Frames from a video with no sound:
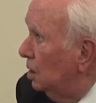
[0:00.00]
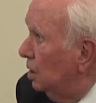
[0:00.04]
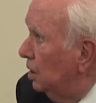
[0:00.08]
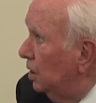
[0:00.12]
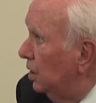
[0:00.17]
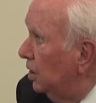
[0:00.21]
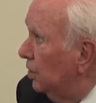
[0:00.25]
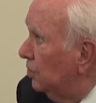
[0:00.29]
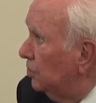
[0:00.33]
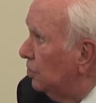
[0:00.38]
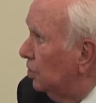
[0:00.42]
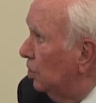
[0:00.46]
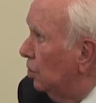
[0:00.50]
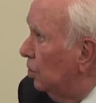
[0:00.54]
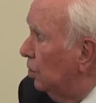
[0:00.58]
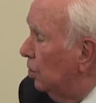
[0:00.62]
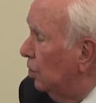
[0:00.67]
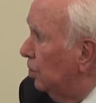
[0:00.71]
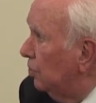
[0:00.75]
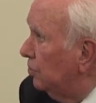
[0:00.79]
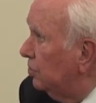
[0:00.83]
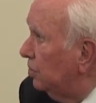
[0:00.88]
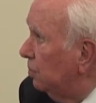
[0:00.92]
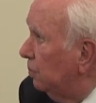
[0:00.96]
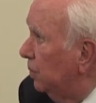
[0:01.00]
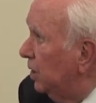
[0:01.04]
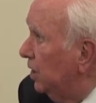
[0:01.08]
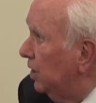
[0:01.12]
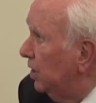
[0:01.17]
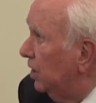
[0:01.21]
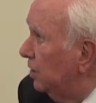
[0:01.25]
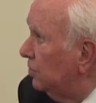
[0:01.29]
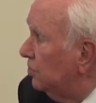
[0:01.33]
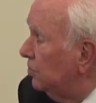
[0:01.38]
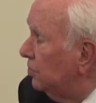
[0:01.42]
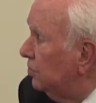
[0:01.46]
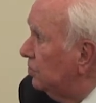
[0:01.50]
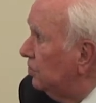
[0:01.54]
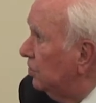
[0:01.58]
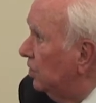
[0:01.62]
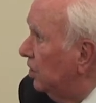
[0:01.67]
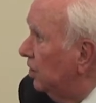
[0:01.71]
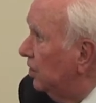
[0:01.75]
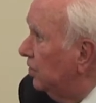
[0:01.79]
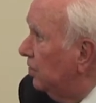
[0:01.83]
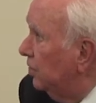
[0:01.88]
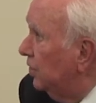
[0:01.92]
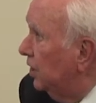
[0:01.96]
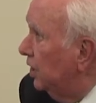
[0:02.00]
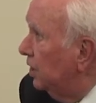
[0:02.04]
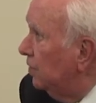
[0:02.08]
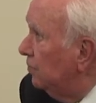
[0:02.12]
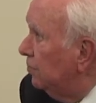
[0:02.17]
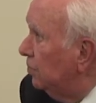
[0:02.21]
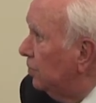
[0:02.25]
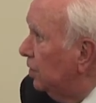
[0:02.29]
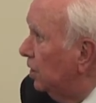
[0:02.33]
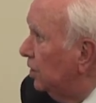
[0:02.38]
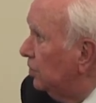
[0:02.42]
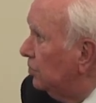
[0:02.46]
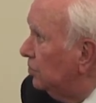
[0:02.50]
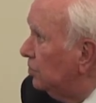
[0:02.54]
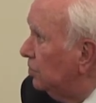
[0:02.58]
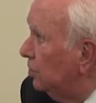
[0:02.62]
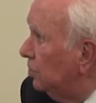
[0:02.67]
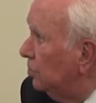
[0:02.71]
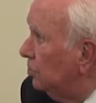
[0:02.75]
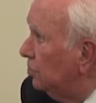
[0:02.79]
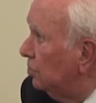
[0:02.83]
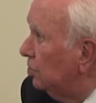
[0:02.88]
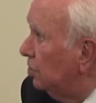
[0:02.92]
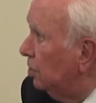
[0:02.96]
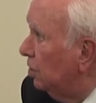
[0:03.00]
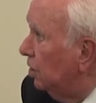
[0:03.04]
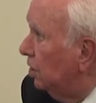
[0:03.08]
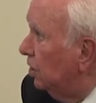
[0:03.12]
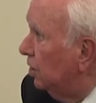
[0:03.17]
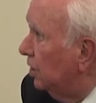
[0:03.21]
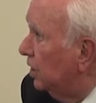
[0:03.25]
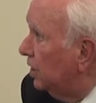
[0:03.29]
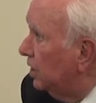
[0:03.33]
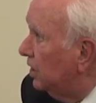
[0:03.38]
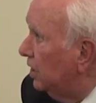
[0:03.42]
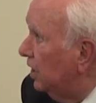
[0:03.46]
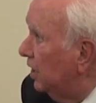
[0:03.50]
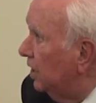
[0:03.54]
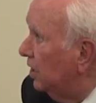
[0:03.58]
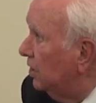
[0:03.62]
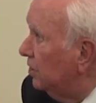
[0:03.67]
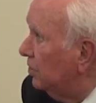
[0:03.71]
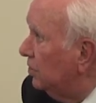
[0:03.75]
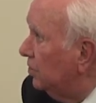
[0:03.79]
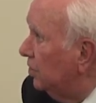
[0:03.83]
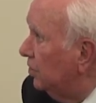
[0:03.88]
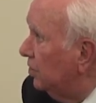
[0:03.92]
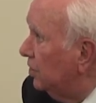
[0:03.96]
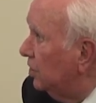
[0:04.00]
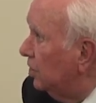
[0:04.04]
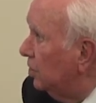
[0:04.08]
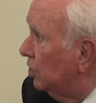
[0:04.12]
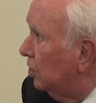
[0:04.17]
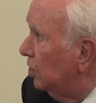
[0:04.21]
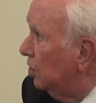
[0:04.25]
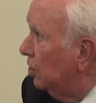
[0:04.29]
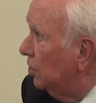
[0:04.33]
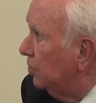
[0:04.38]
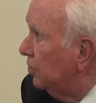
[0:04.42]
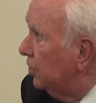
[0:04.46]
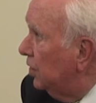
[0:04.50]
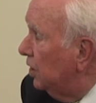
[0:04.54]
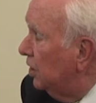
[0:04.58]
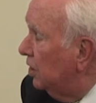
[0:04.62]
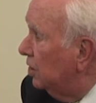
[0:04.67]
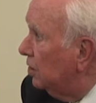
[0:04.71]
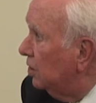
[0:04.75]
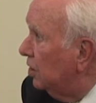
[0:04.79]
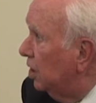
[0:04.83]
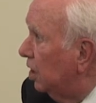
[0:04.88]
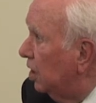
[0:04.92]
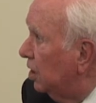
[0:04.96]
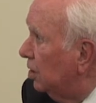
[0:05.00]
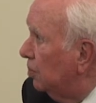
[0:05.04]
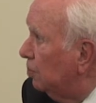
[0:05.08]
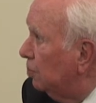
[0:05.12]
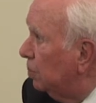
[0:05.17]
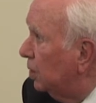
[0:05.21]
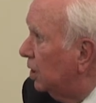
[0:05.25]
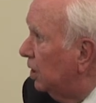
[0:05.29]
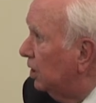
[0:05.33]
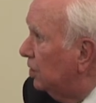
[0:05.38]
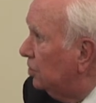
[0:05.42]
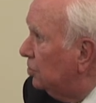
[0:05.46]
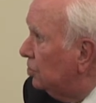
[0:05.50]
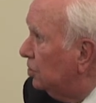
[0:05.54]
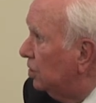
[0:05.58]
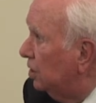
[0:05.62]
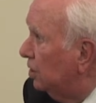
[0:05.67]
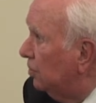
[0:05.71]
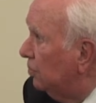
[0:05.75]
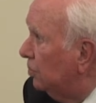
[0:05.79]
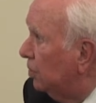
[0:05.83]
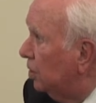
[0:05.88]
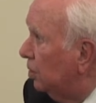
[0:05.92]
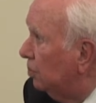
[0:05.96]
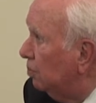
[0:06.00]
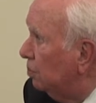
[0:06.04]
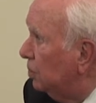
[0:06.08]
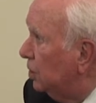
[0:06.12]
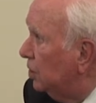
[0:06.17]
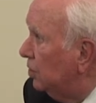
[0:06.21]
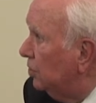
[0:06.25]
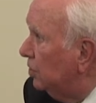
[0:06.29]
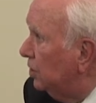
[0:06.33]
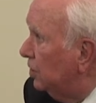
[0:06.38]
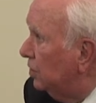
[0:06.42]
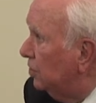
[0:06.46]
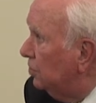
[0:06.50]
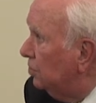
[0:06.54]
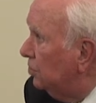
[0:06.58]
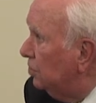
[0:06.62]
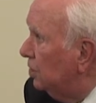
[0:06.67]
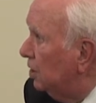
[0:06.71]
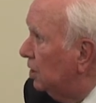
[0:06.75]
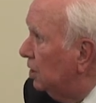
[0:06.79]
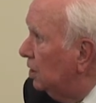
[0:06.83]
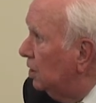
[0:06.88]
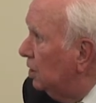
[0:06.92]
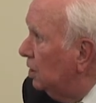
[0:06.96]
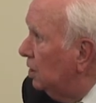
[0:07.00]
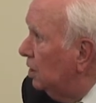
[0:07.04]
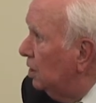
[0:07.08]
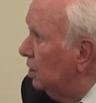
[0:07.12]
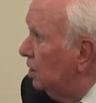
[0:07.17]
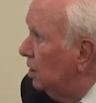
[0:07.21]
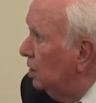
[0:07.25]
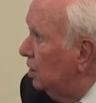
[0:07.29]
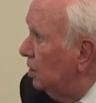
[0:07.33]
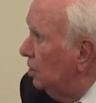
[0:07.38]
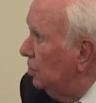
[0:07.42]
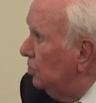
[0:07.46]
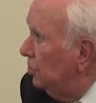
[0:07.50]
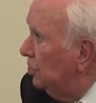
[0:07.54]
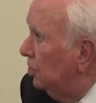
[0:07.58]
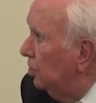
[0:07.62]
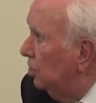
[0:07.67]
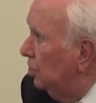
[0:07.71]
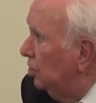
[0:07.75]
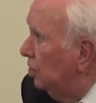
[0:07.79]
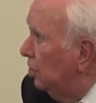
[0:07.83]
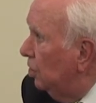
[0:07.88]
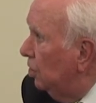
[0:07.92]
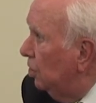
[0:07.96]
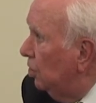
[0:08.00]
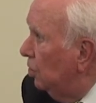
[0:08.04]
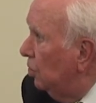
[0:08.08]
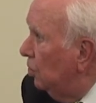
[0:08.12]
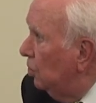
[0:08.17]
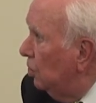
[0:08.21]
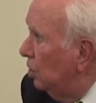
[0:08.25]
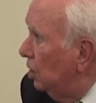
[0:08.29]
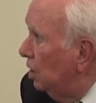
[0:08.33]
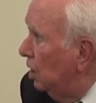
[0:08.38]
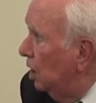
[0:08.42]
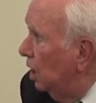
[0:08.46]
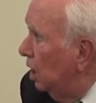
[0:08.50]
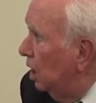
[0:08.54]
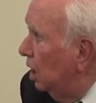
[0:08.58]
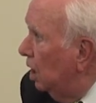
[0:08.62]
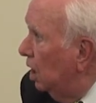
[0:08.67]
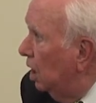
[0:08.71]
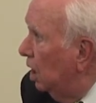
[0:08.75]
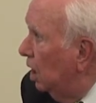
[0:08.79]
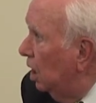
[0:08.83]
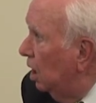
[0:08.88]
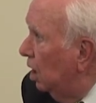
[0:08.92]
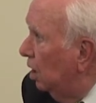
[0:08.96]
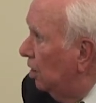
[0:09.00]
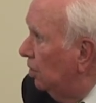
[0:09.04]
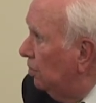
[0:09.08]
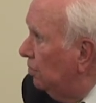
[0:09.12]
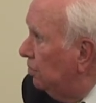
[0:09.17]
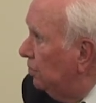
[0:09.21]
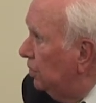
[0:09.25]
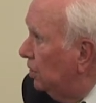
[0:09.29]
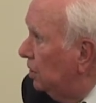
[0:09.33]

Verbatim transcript: It is a wholesome and necessary thing for us to turn again to the earth, and in contemplation of her beauties, to know of,